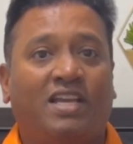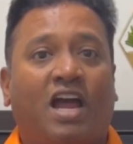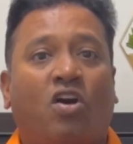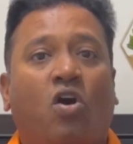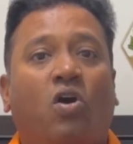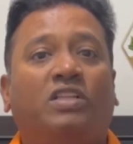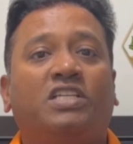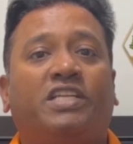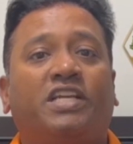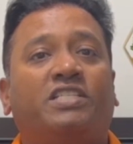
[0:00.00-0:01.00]
And all
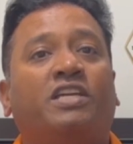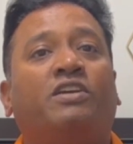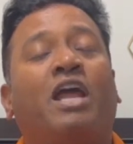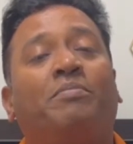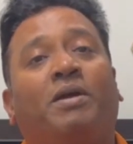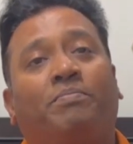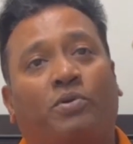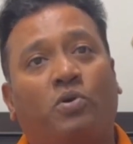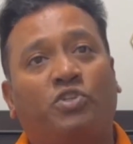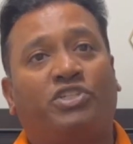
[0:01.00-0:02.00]
these things can be
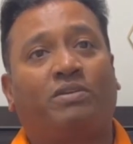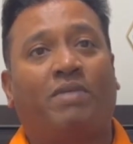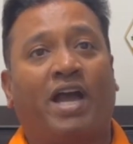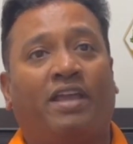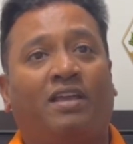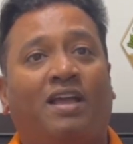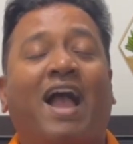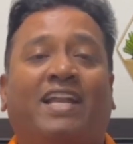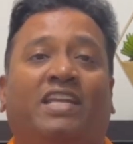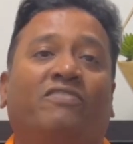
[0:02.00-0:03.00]
approached by
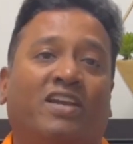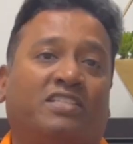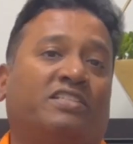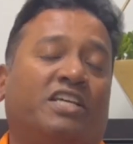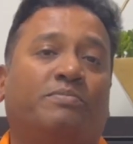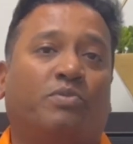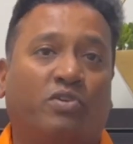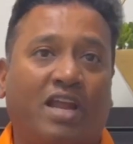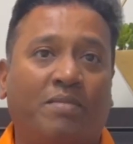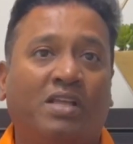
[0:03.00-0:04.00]
active exercise
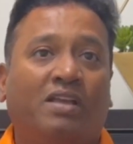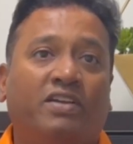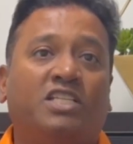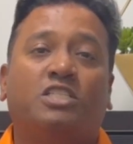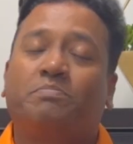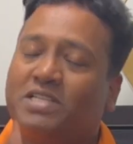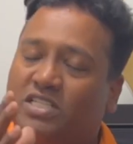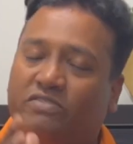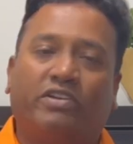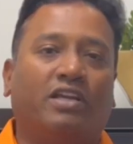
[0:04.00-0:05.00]
program, which is
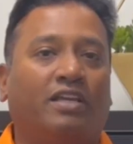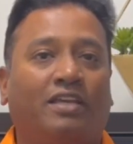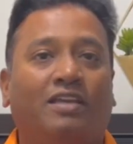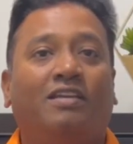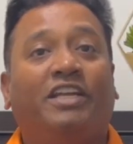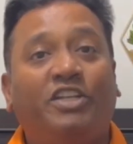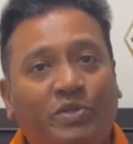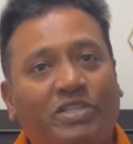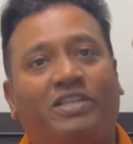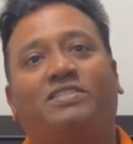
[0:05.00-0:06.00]
specifically
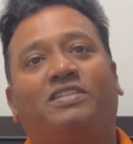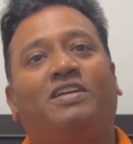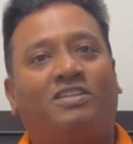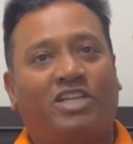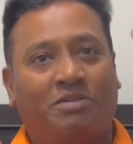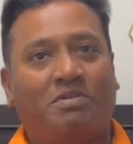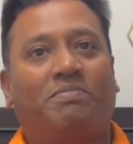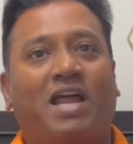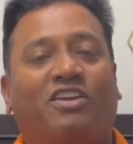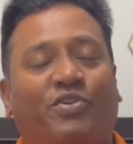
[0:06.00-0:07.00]
individualized treatment
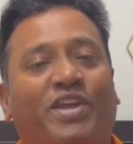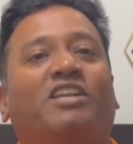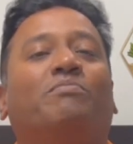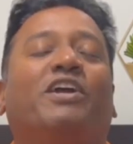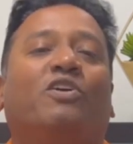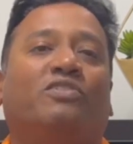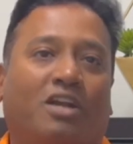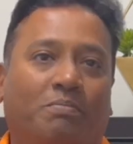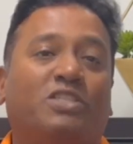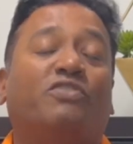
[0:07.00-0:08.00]
plan created by your
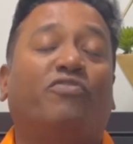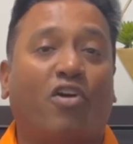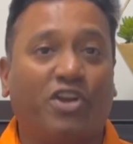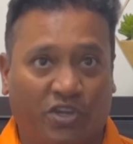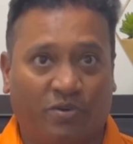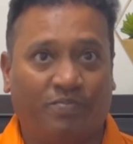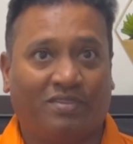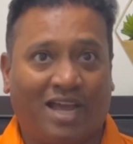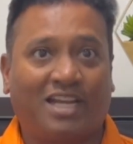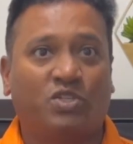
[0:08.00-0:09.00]
therapist for you.
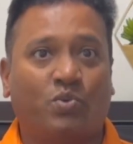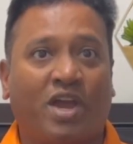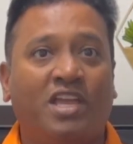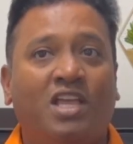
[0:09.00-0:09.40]
That is why